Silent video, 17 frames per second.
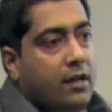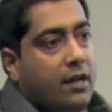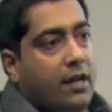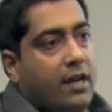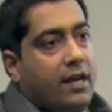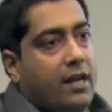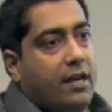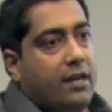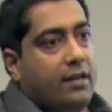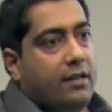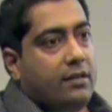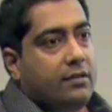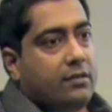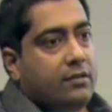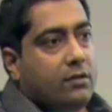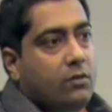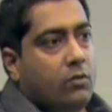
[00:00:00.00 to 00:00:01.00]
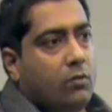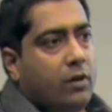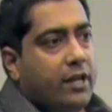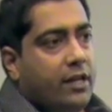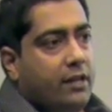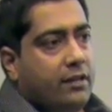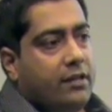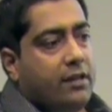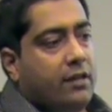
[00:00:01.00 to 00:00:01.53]
And what
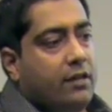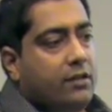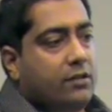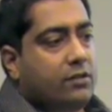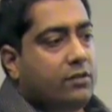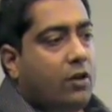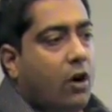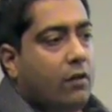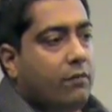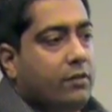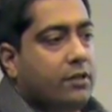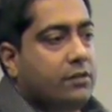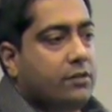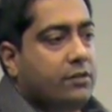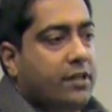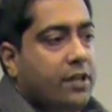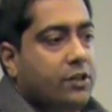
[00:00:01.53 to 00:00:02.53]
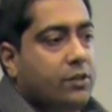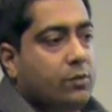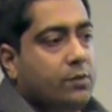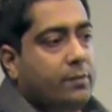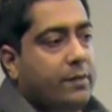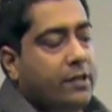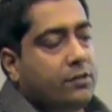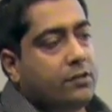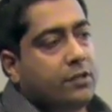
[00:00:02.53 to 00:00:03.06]
he did in his Harvard dissertation was
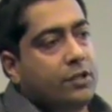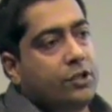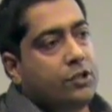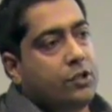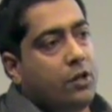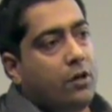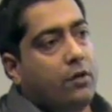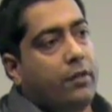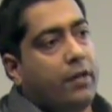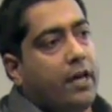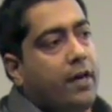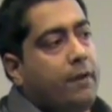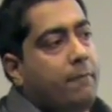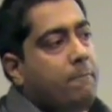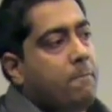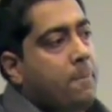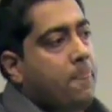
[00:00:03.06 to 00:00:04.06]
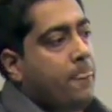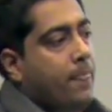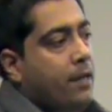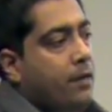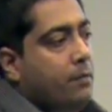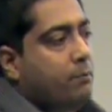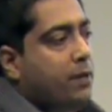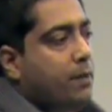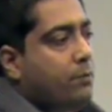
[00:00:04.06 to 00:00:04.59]
basically show that
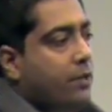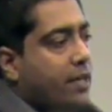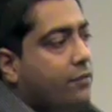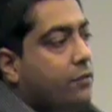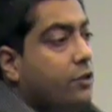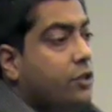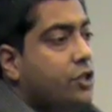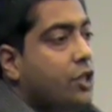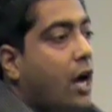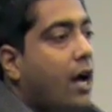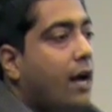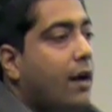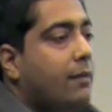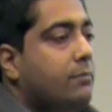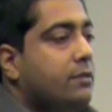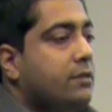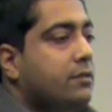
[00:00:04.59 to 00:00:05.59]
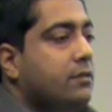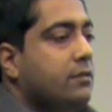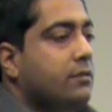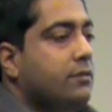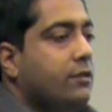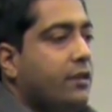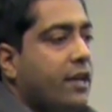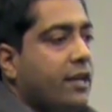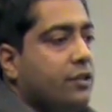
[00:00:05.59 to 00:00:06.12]
people get their jobs,
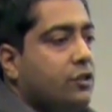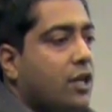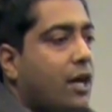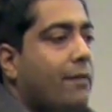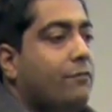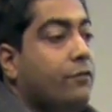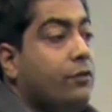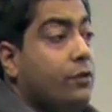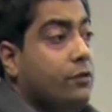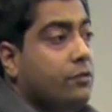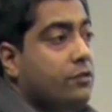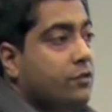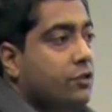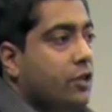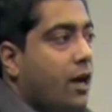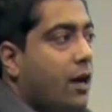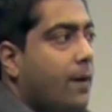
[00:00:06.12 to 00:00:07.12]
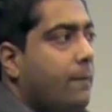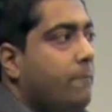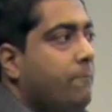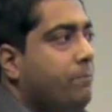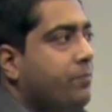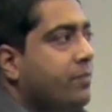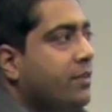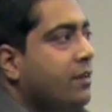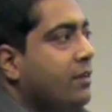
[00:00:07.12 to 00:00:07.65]
their next job if you lose a job,
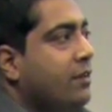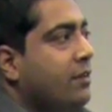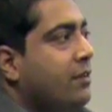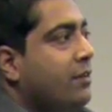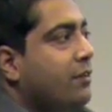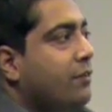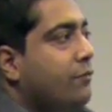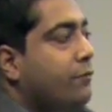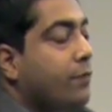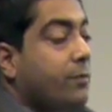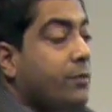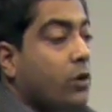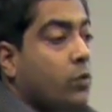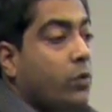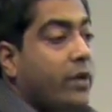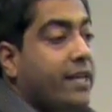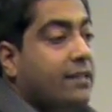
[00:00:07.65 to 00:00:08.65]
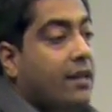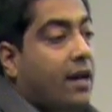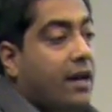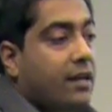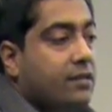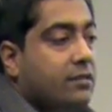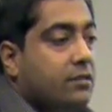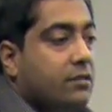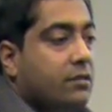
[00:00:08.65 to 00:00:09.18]
from your weak
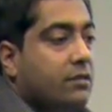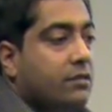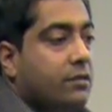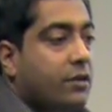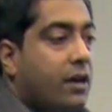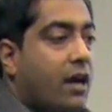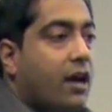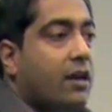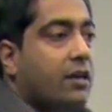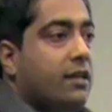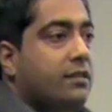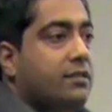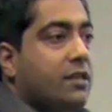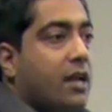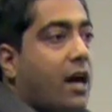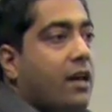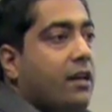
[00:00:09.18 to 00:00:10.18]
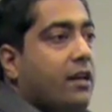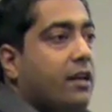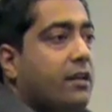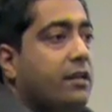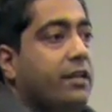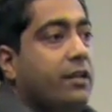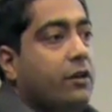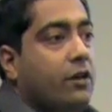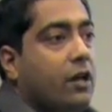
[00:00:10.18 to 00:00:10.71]
ties. It's not
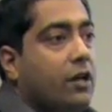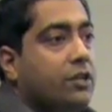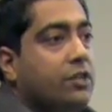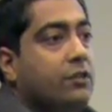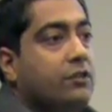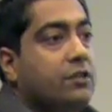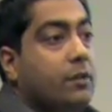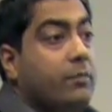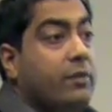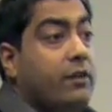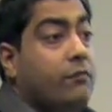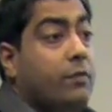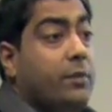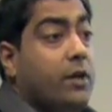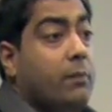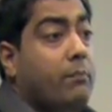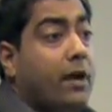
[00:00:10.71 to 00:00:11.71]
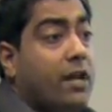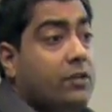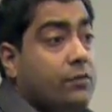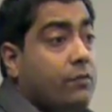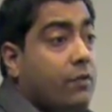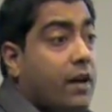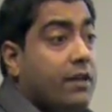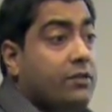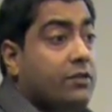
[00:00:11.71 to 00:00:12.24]
an introduction or something from your
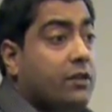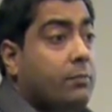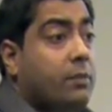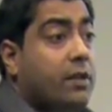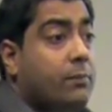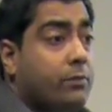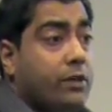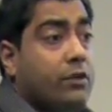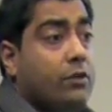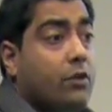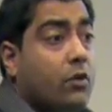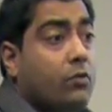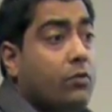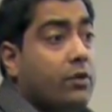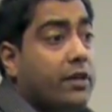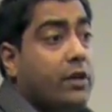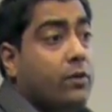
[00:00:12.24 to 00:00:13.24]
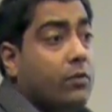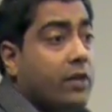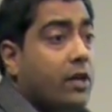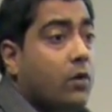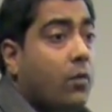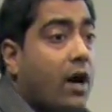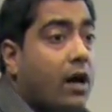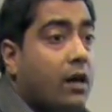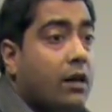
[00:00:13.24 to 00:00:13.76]
best friends and the people you know really, really
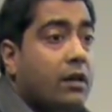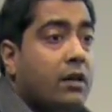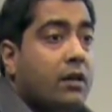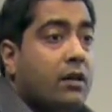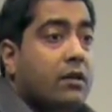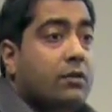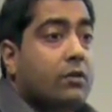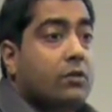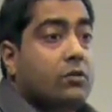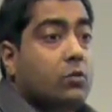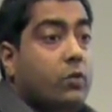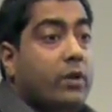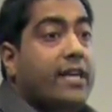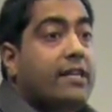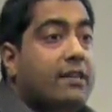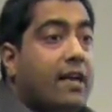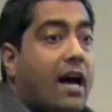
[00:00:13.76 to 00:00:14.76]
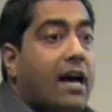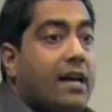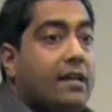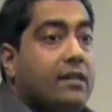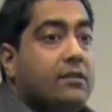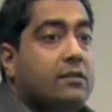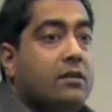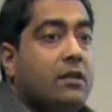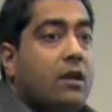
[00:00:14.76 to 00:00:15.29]
well. Those weak
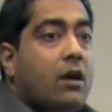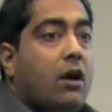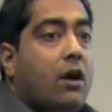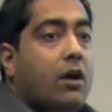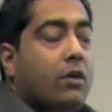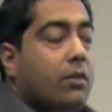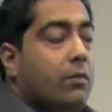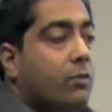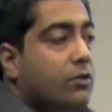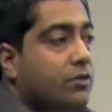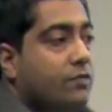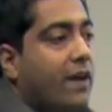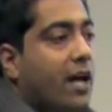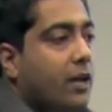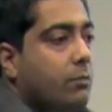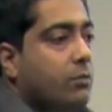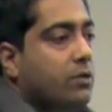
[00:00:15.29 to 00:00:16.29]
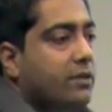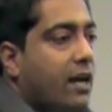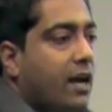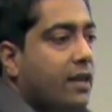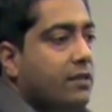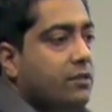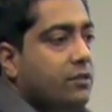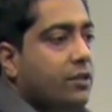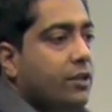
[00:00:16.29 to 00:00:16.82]
ties are the most valuable
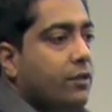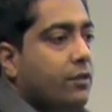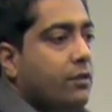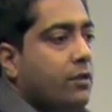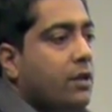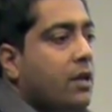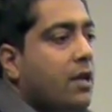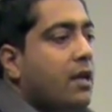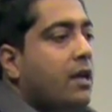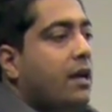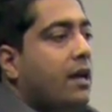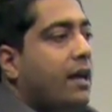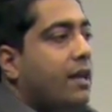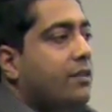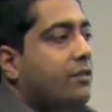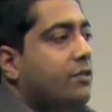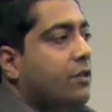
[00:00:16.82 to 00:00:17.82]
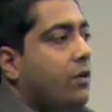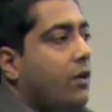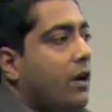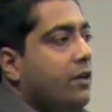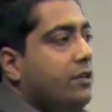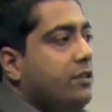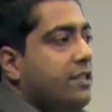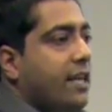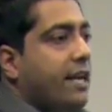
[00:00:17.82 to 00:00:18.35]
ties to you. And so
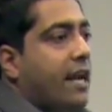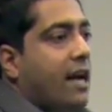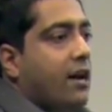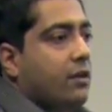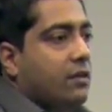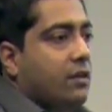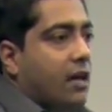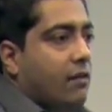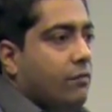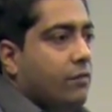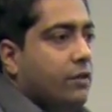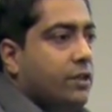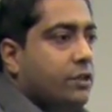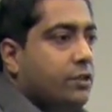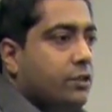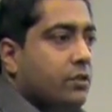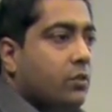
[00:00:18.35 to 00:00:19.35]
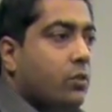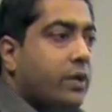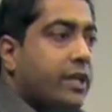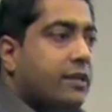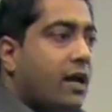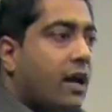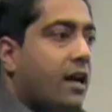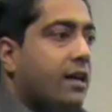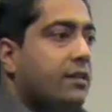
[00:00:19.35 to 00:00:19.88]
understanding how to leverage weak
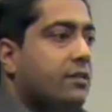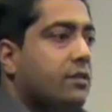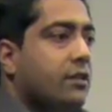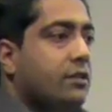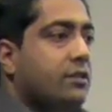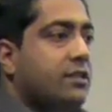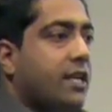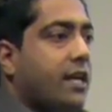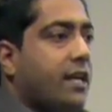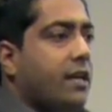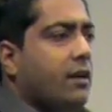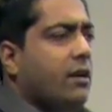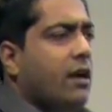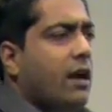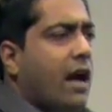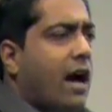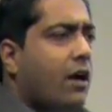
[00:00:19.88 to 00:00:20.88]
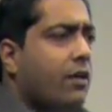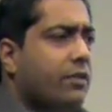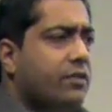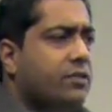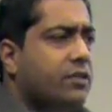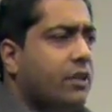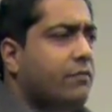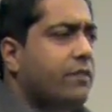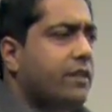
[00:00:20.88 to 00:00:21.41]
ties, understanding how the
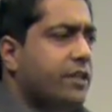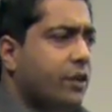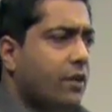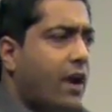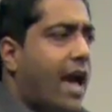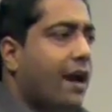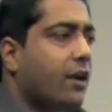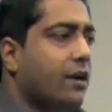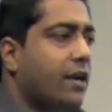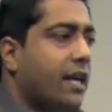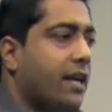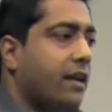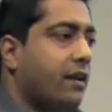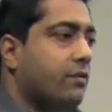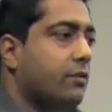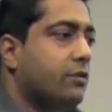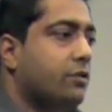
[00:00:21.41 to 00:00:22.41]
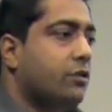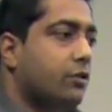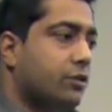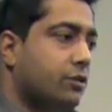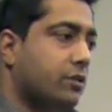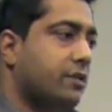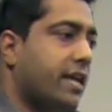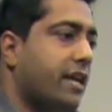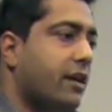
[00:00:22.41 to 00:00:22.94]
stuff that you're aggregating, the
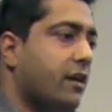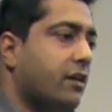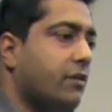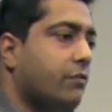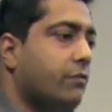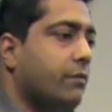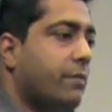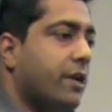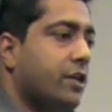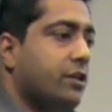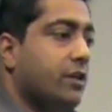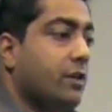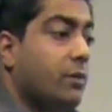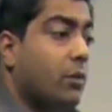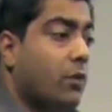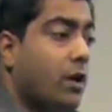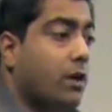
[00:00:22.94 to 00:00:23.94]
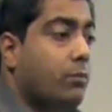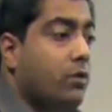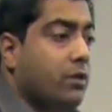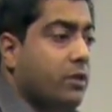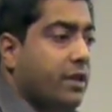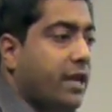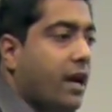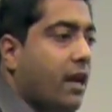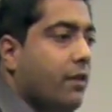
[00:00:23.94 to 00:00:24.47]
social data and information that we want to
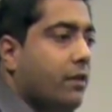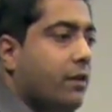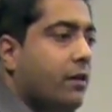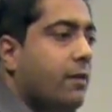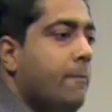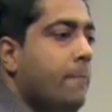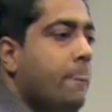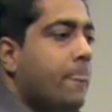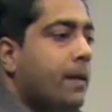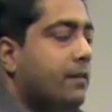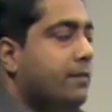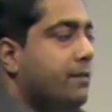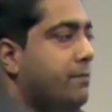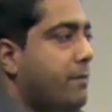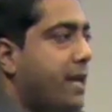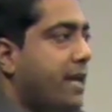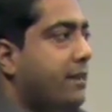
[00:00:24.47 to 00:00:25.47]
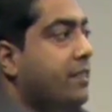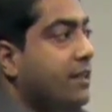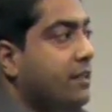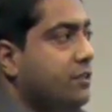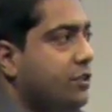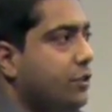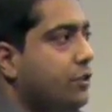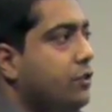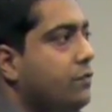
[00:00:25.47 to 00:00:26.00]
pull together to make
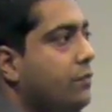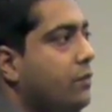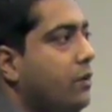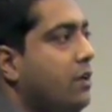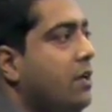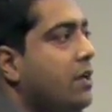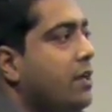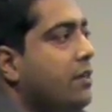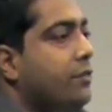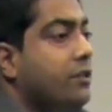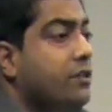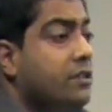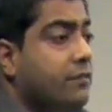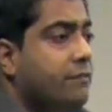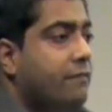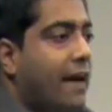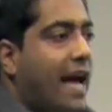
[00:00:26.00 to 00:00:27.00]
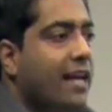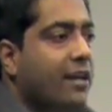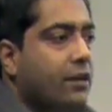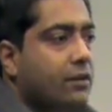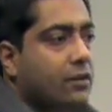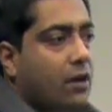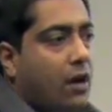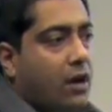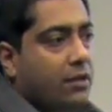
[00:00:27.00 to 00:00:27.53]
things useful, there's a
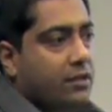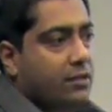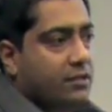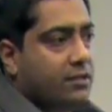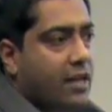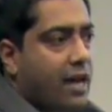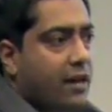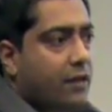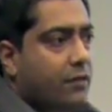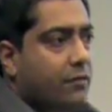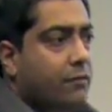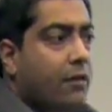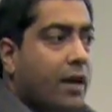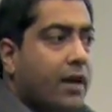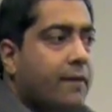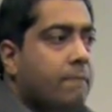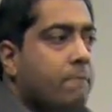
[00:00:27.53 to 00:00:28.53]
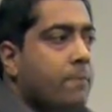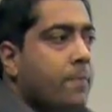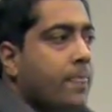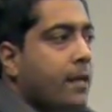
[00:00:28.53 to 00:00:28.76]
value to all this data, right?